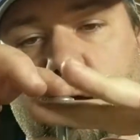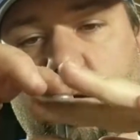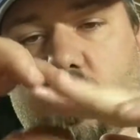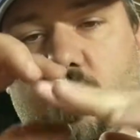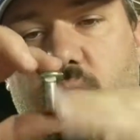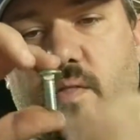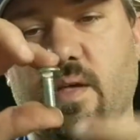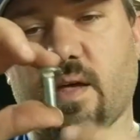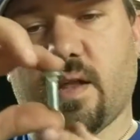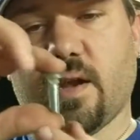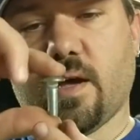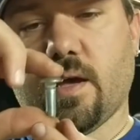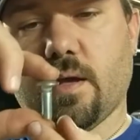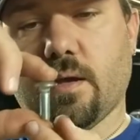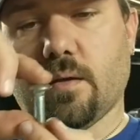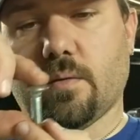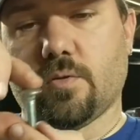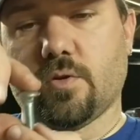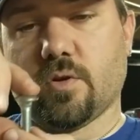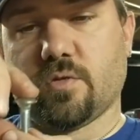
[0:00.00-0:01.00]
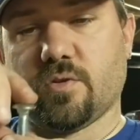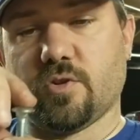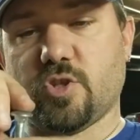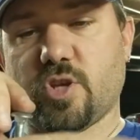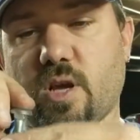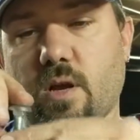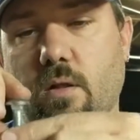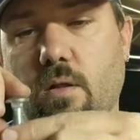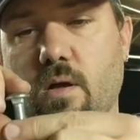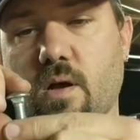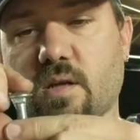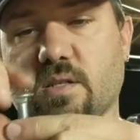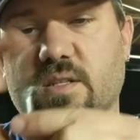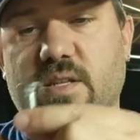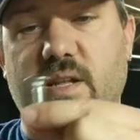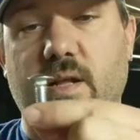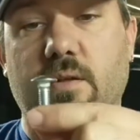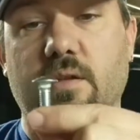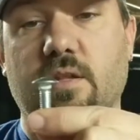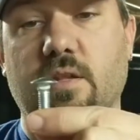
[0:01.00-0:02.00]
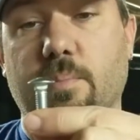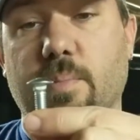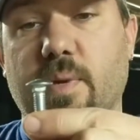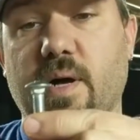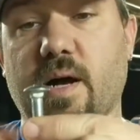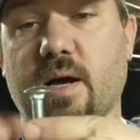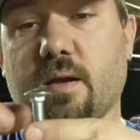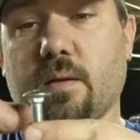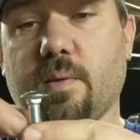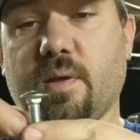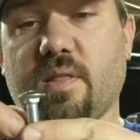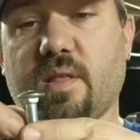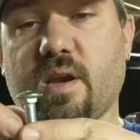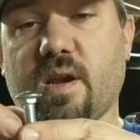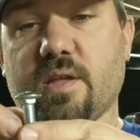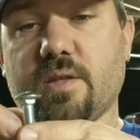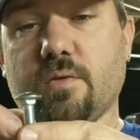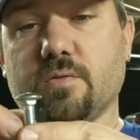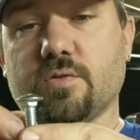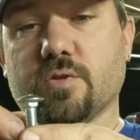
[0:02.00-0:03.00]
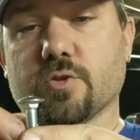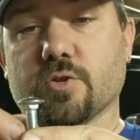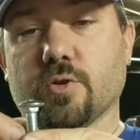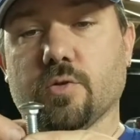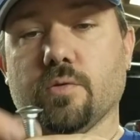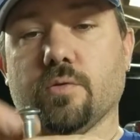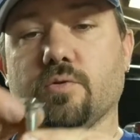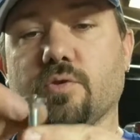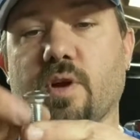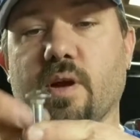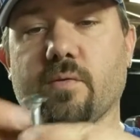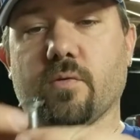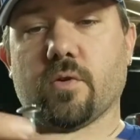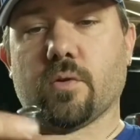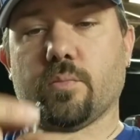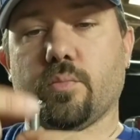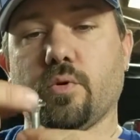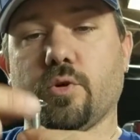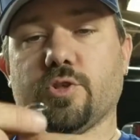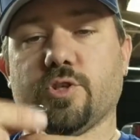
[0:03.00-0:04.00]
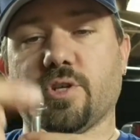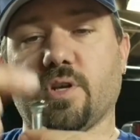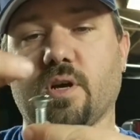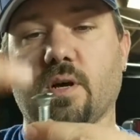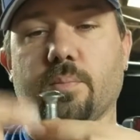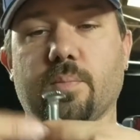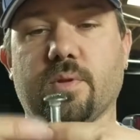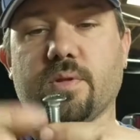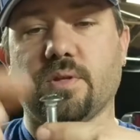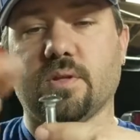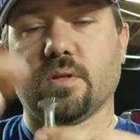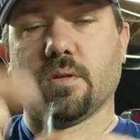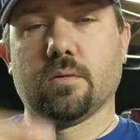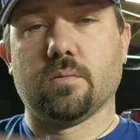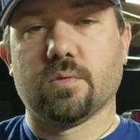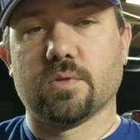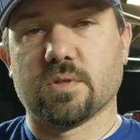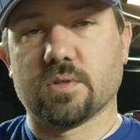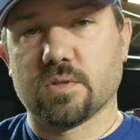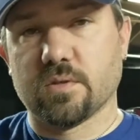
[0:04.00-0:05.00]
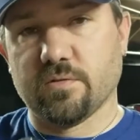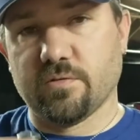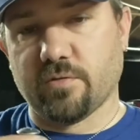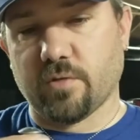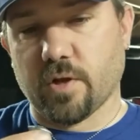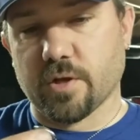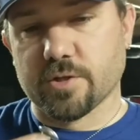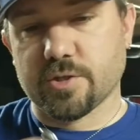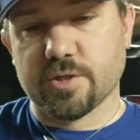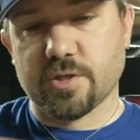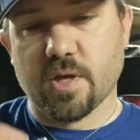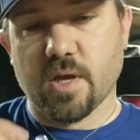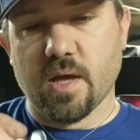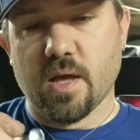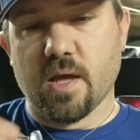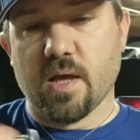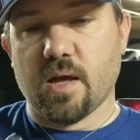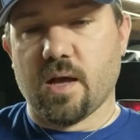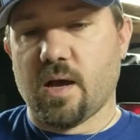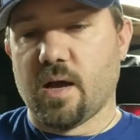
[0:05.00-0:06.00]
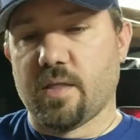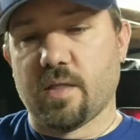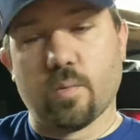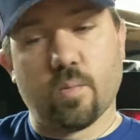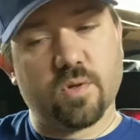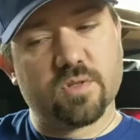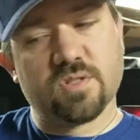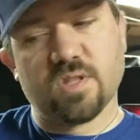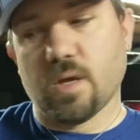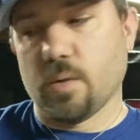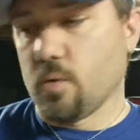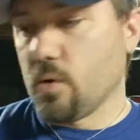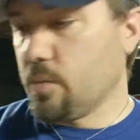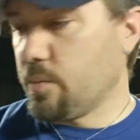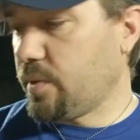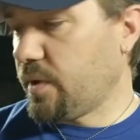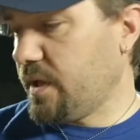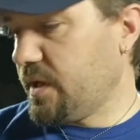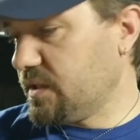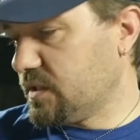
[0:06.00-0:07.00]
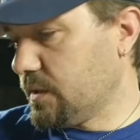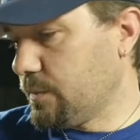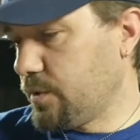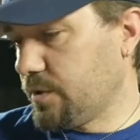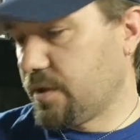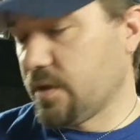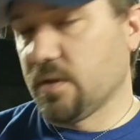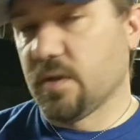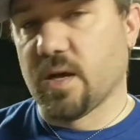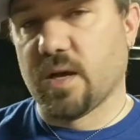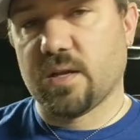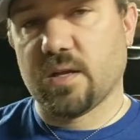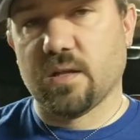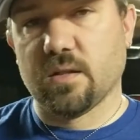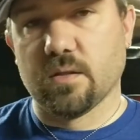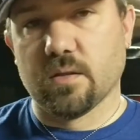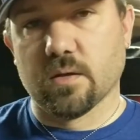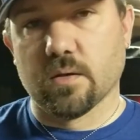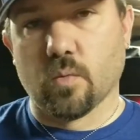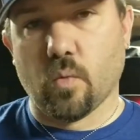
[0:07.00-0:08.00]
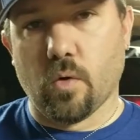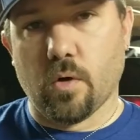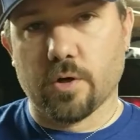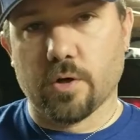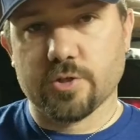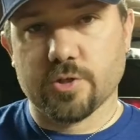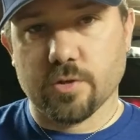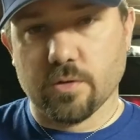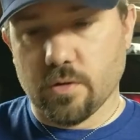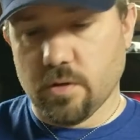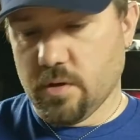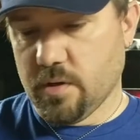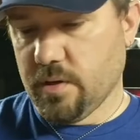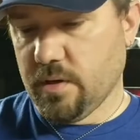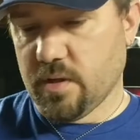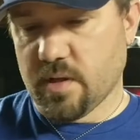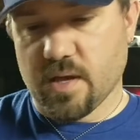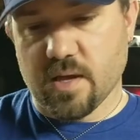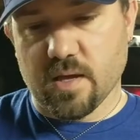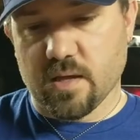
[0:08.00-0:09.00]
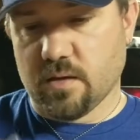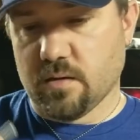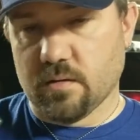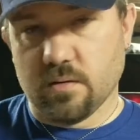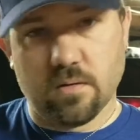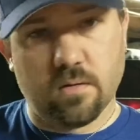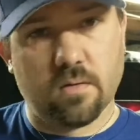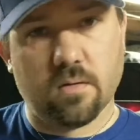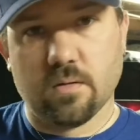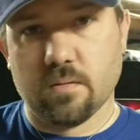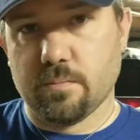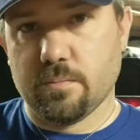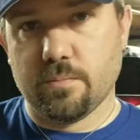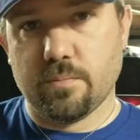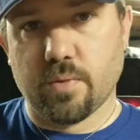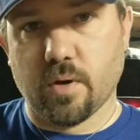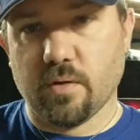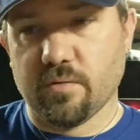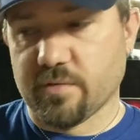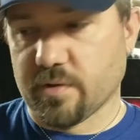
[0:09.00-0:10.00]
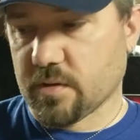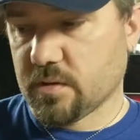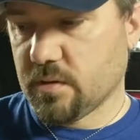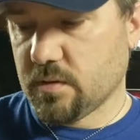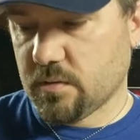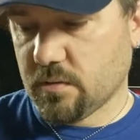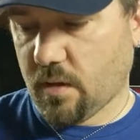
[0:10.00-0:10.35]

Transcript: And then I took the channel locks and held it at the bottom, and then I used a screwdriver to push it up until it was flush. And then once they were in place, I put the nut and the washer on, and perfect.